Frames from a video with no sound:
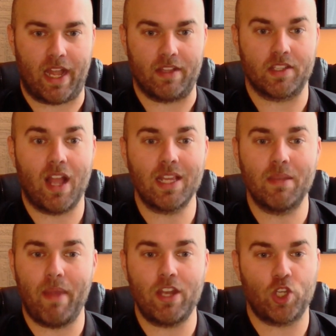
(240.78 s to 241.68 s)
sense. Not
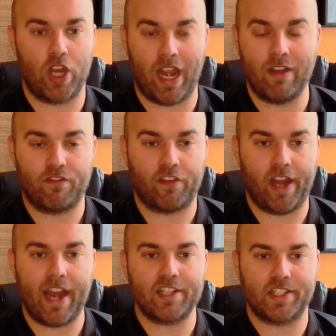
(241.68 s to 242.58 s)
to mention, in
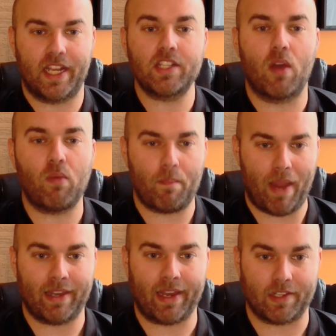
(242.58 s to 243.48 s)
free agency, he's going to want
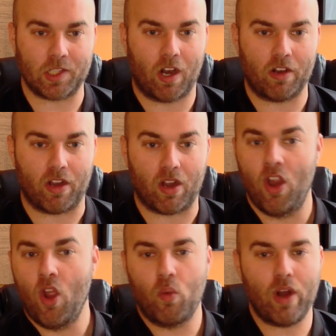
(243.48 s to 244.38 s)
to pay like a starter.
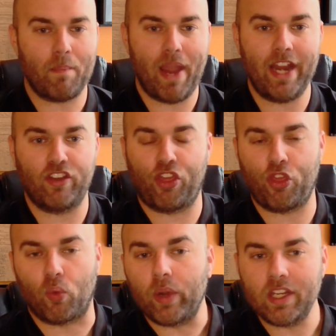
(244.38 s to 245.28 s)
We're not paying
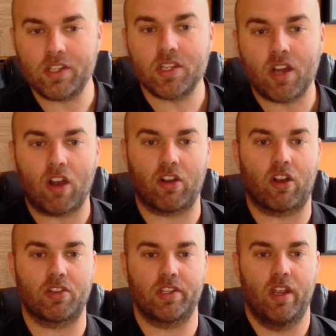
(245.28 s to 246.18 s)
3
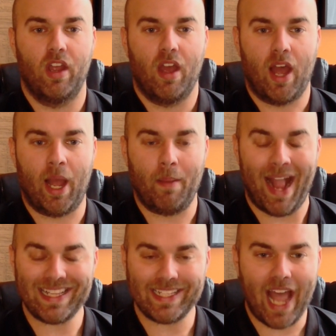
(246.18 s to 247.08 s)
starters
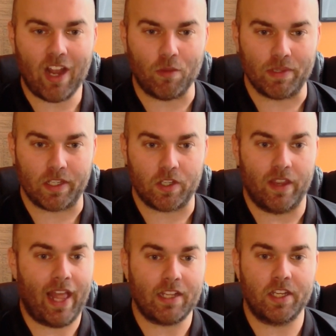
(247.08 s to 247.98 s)
at the tackle
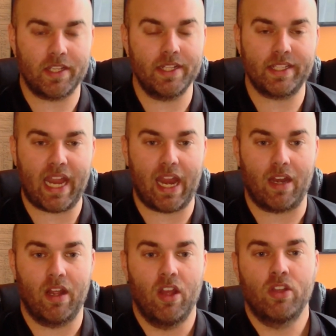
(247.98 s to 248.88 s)
position. That's just
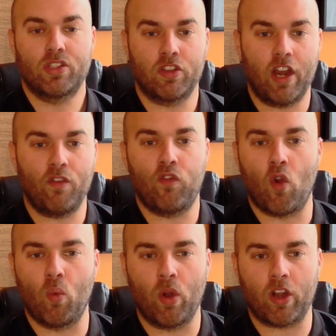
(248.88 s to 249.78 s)
insane. So
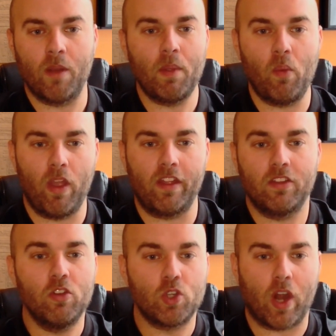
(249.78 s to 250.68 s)
therefore, we're going to be
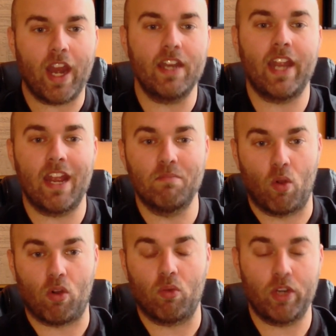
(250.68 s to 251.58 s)
willing to trade Dan
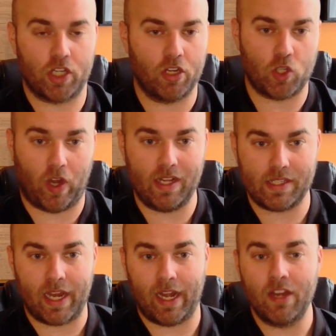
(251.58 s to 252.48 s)
Moore, which could
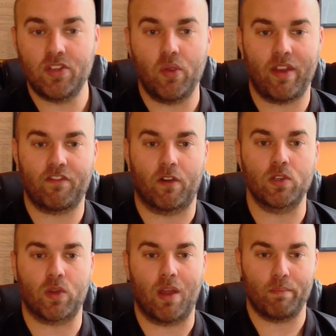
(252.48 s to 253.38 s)
translate into a
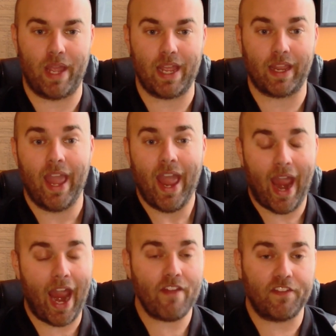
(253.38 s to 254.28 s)
first-round pick
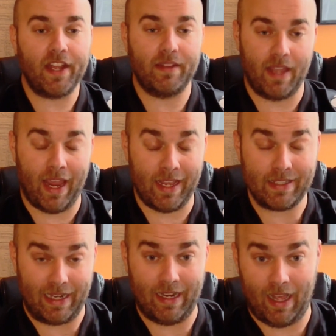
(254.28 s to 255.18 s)
if he
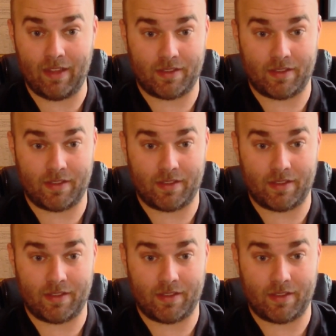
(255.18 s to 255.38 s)
is a